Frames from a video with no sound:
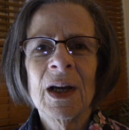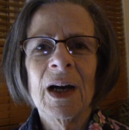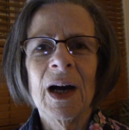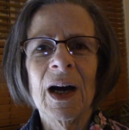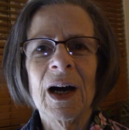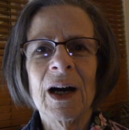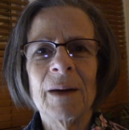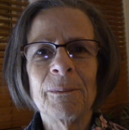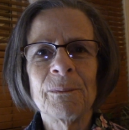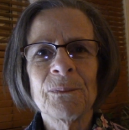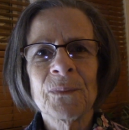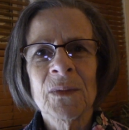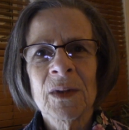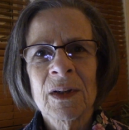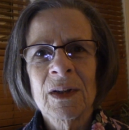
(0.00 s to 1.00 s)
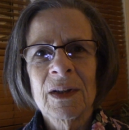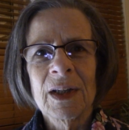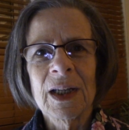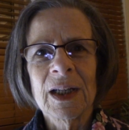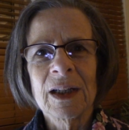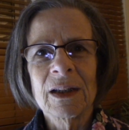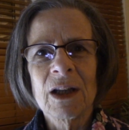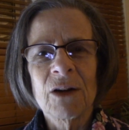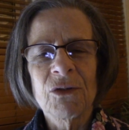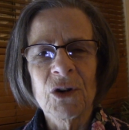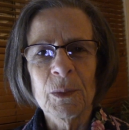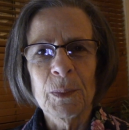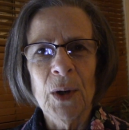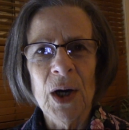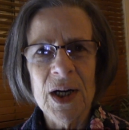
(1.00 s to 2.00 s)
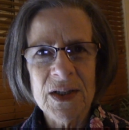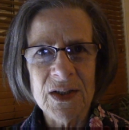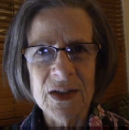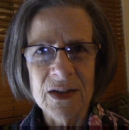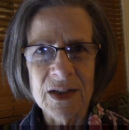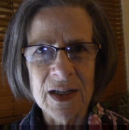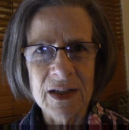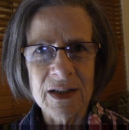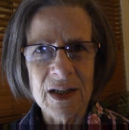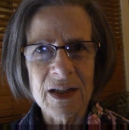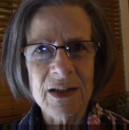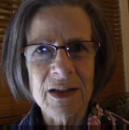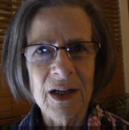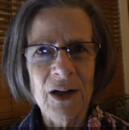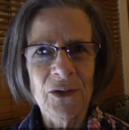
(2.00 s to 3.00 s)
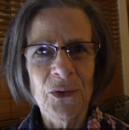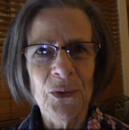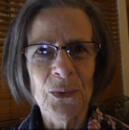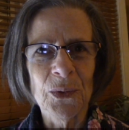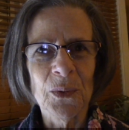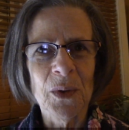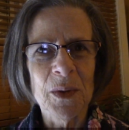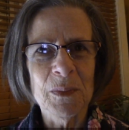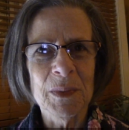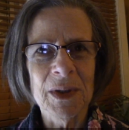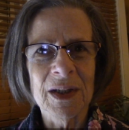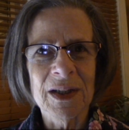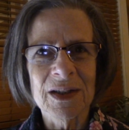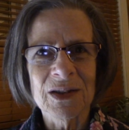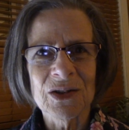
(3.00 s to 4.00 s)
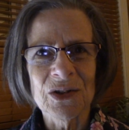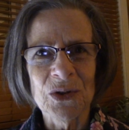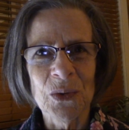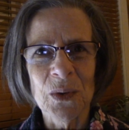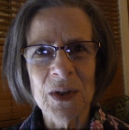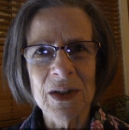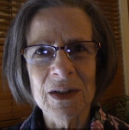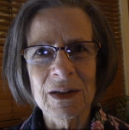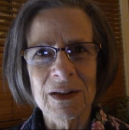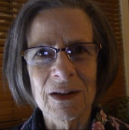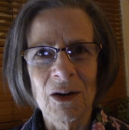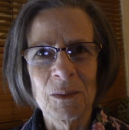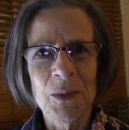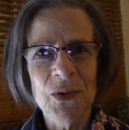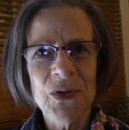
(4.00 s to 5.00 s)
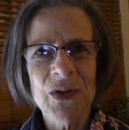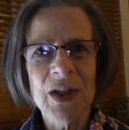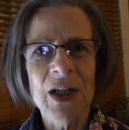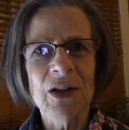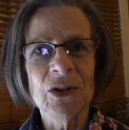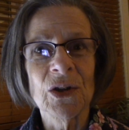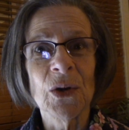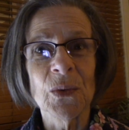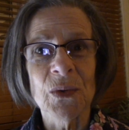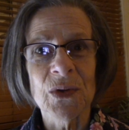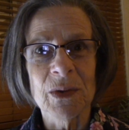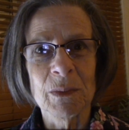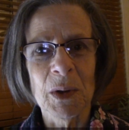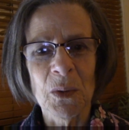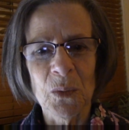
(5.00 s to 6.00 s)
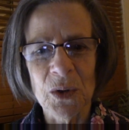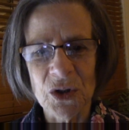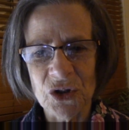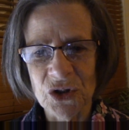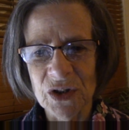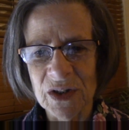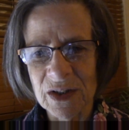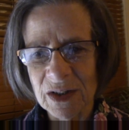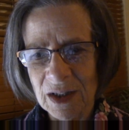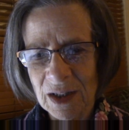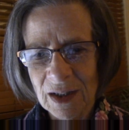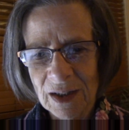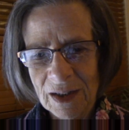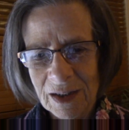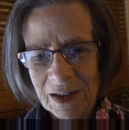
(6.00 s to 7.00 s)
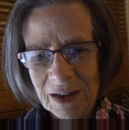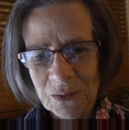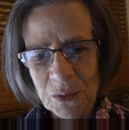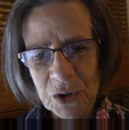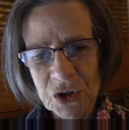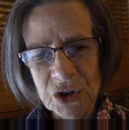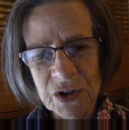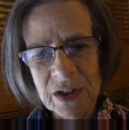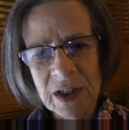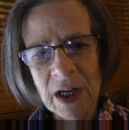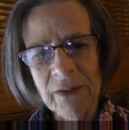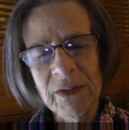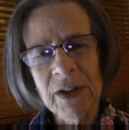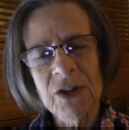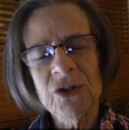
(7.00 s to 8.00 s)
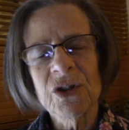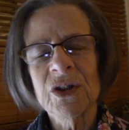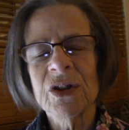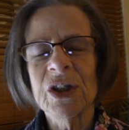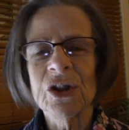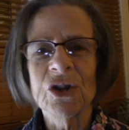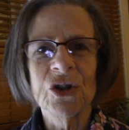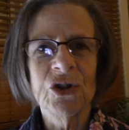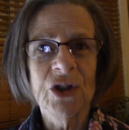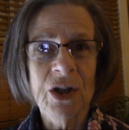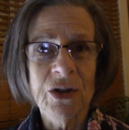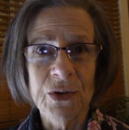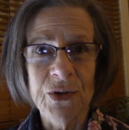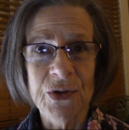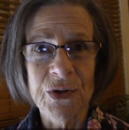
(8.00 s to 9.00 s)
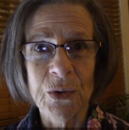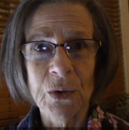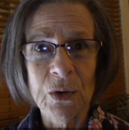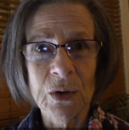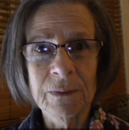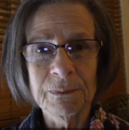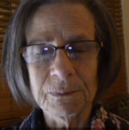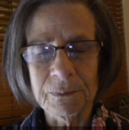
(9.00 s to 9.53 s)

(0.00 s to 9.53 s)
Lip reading: and I love her pauses, as I said, through it, because you can almost take notes about what she's having, and she's such a gentle soul,